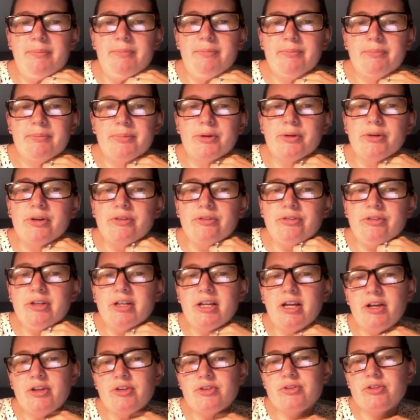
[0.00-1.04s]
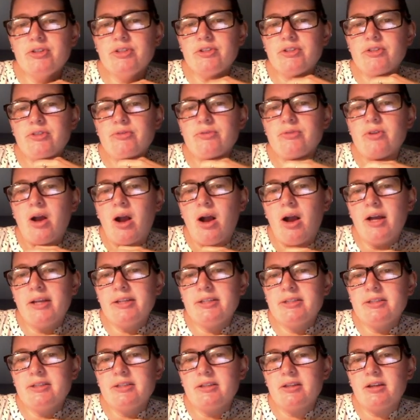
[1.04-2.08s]
Periphery countries
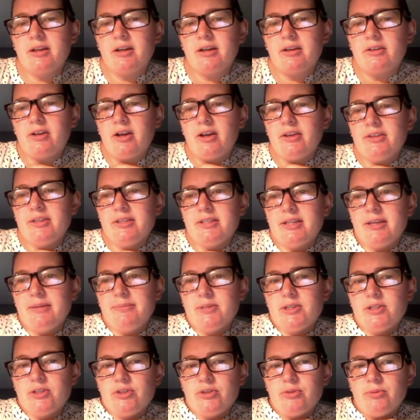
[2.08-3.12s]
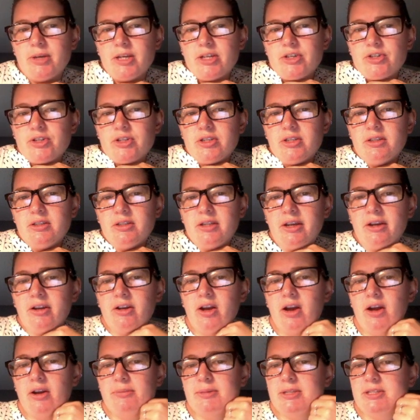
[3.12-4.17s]
are not in the same situation. Their
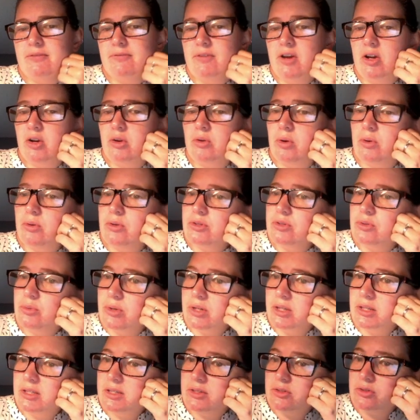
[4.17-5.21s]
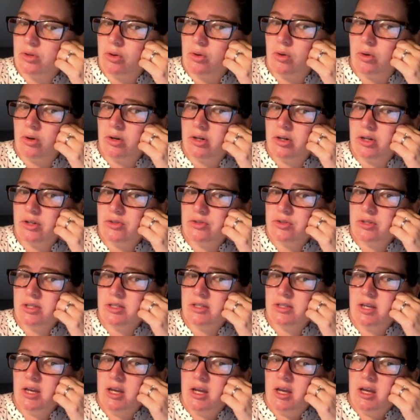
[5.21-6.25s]
economies have not grown as quickly as the core countries.
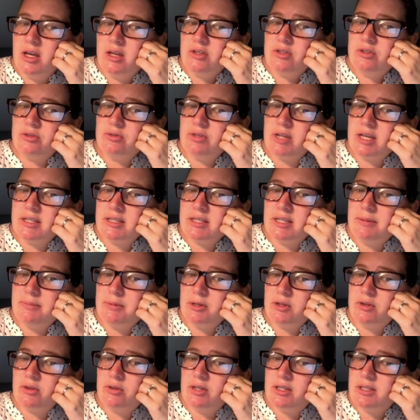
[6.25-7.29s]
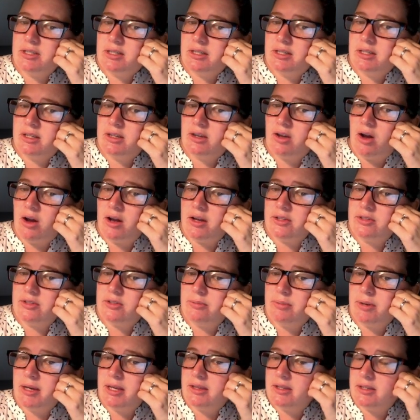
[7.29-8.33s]
So debts keep increasing, cost to
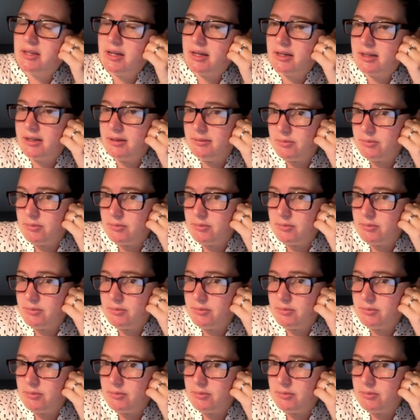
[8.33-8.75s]
pay the debt keeps